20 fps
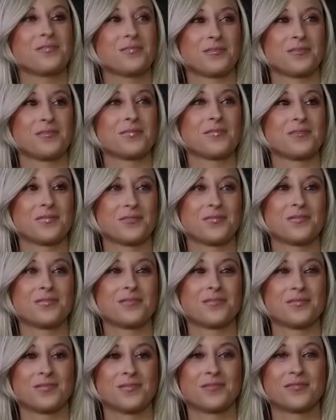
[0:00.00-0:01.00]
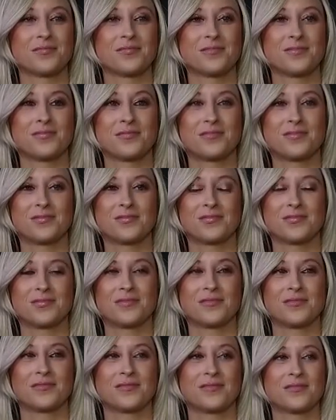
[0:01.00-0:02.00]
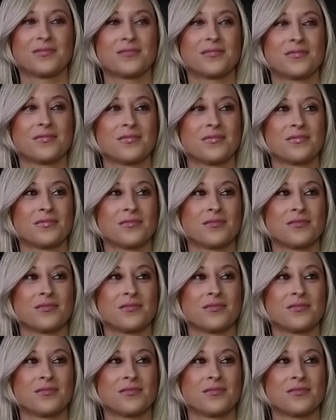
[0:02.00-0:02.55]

This person isn't speaking.